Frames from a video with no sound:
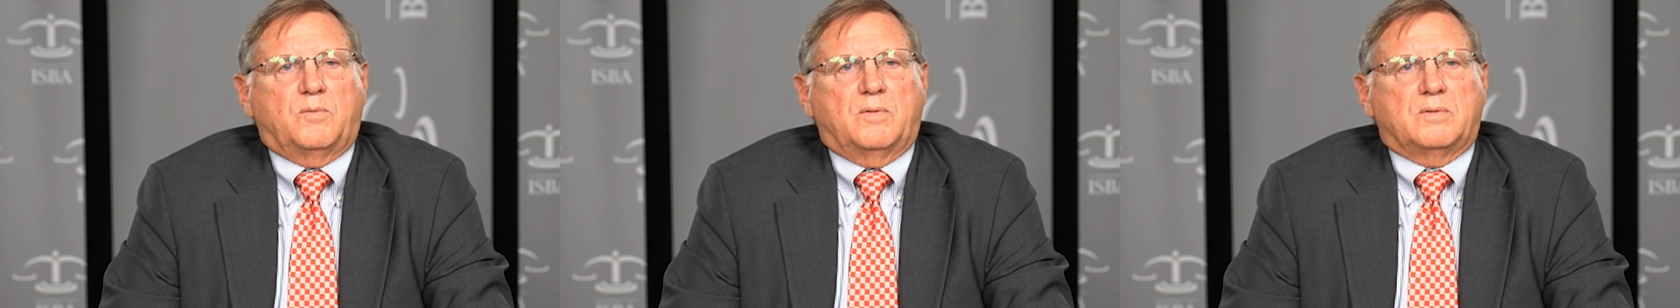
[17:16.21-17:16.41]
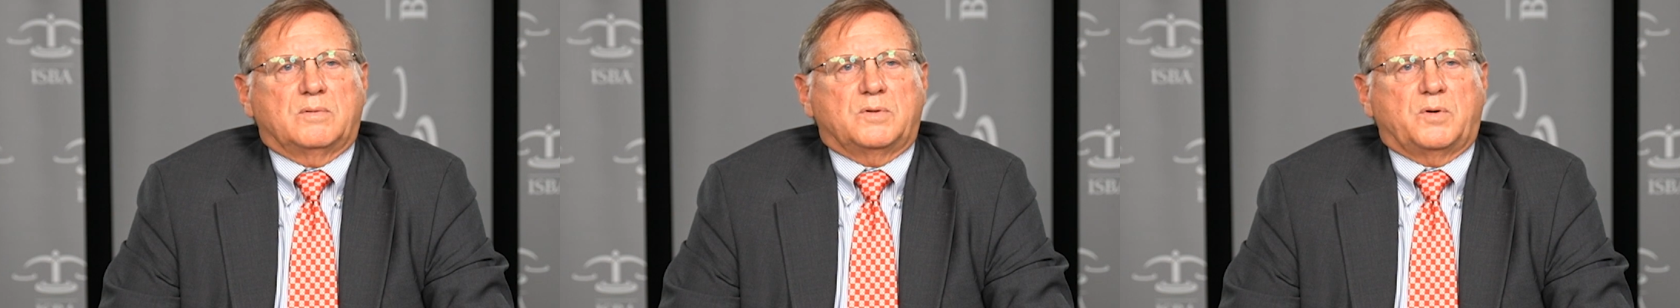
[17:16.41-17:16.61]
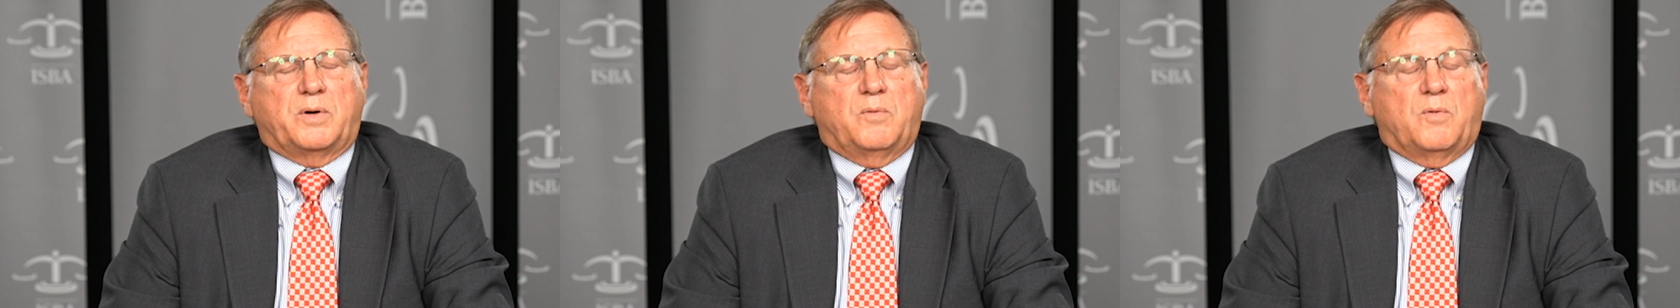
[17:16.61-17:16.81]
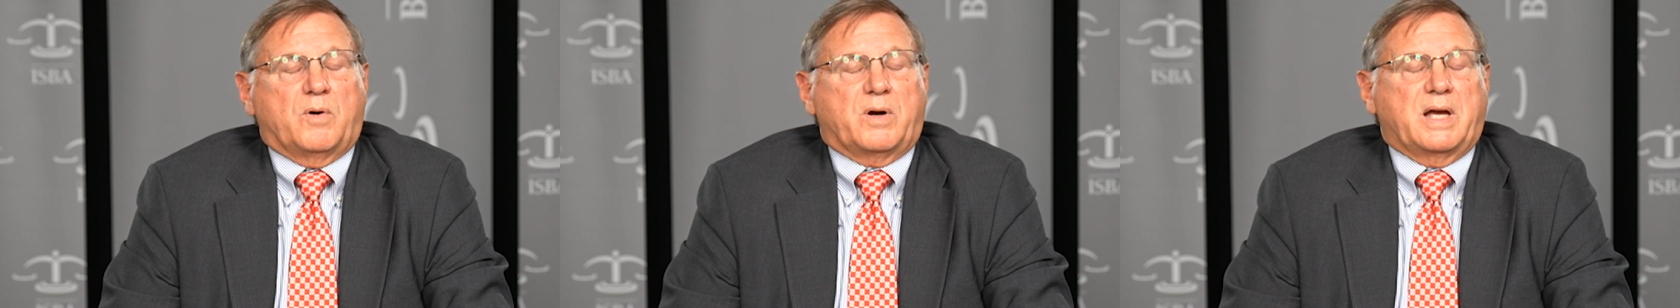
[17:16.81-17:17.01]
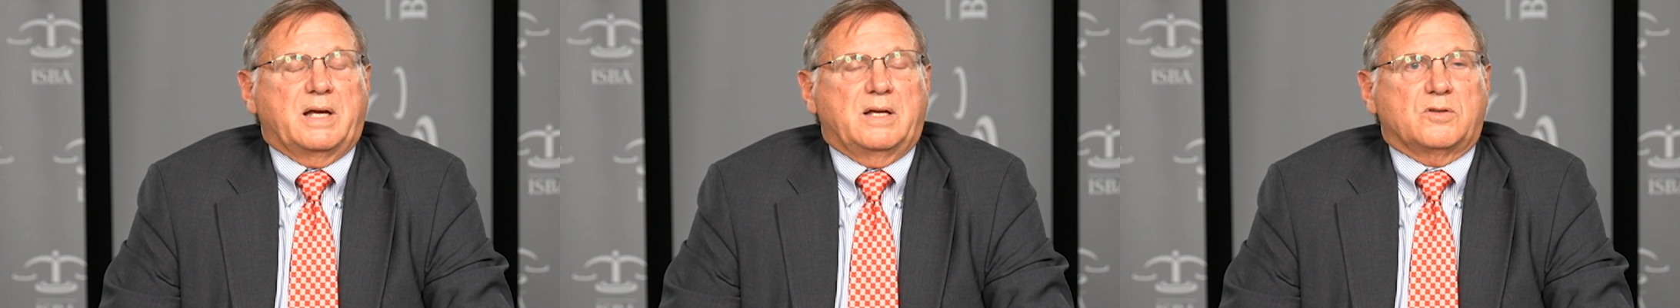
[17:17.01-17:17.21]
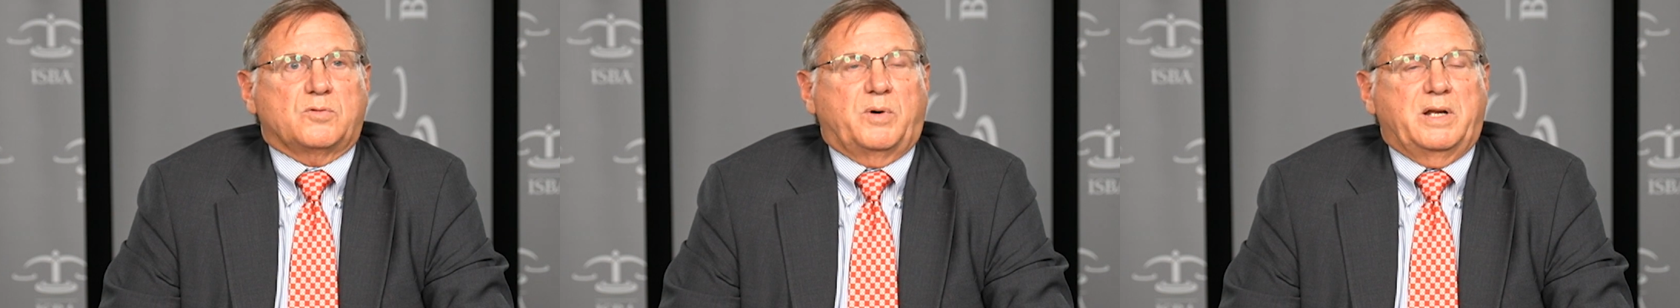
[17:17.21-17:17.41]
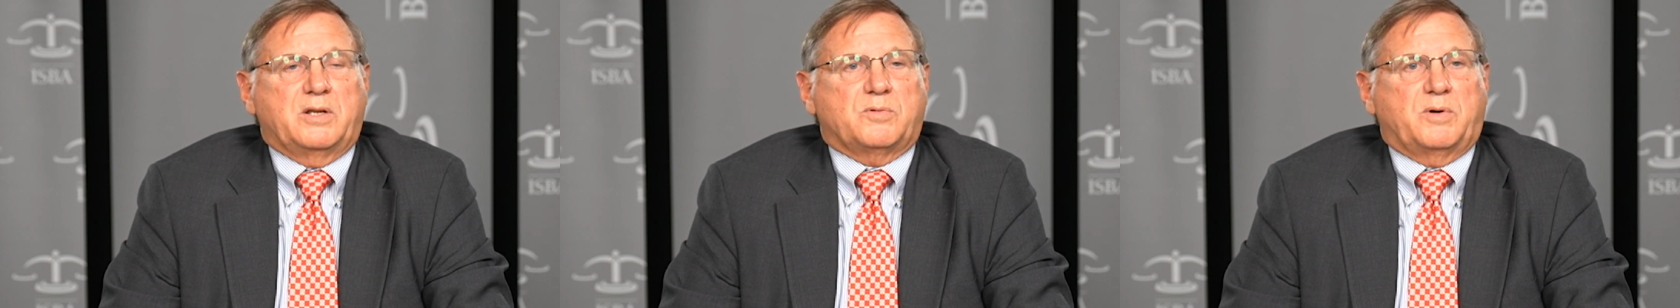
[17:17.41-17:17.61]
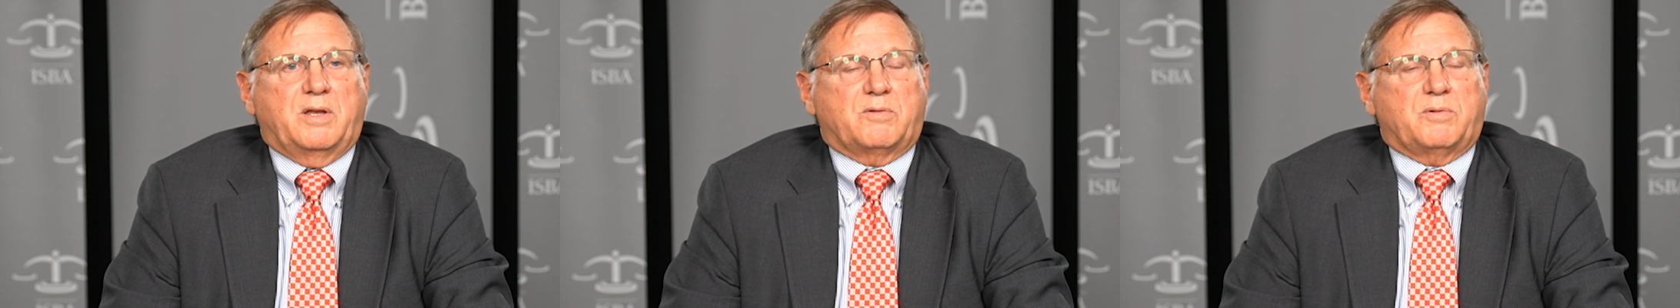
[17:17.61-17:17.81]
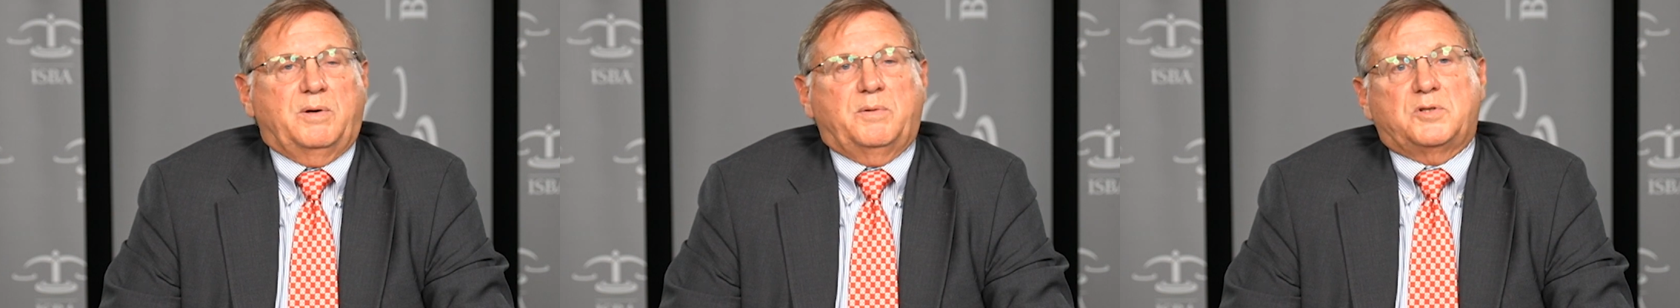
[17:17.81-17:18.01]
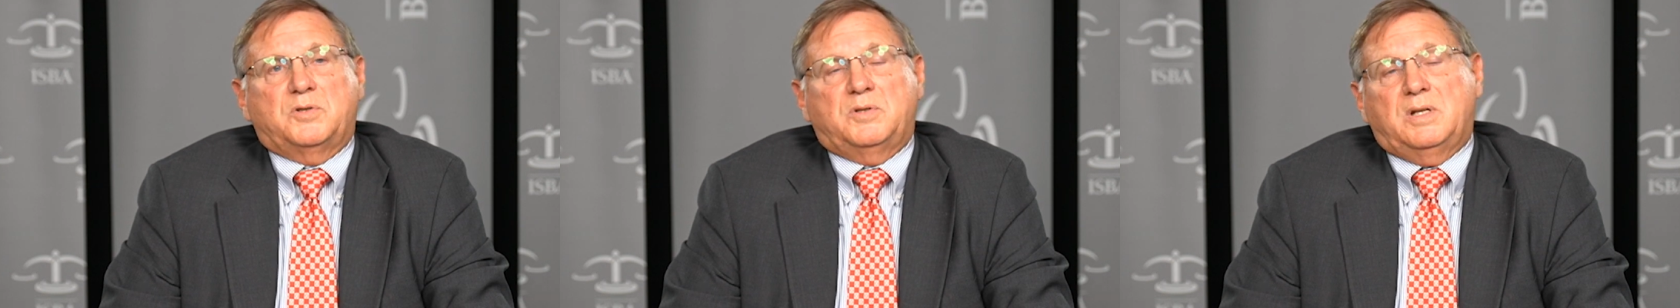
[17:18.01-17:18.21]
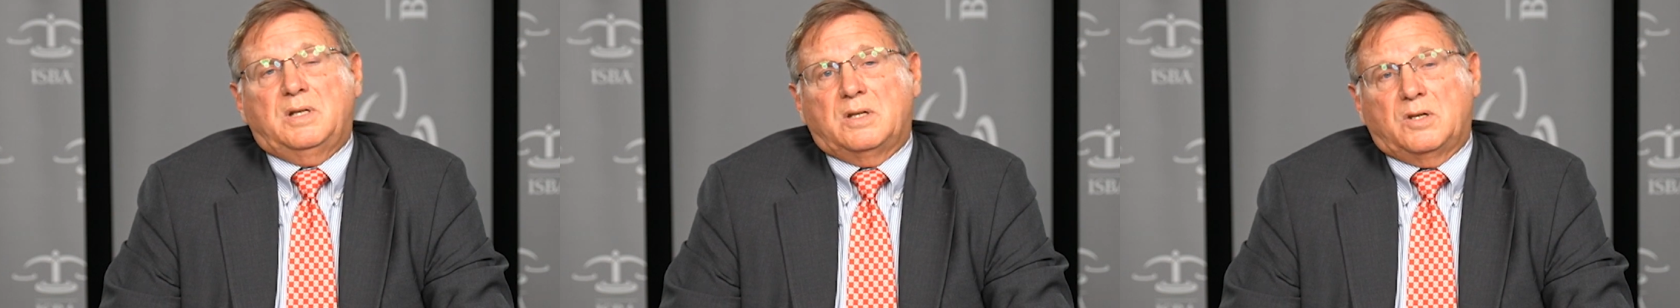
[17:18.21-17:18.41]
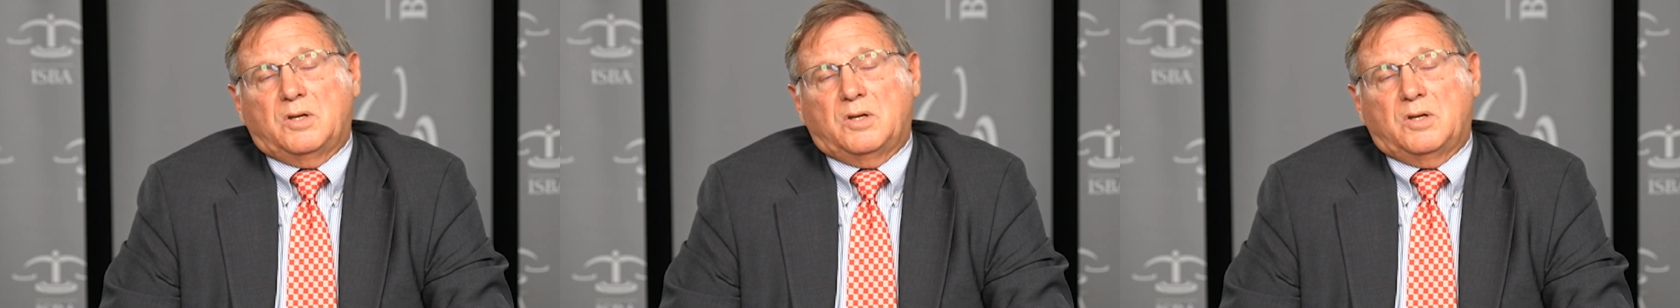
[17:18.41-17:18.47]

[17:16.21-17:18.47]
during working in 2023, which you didn't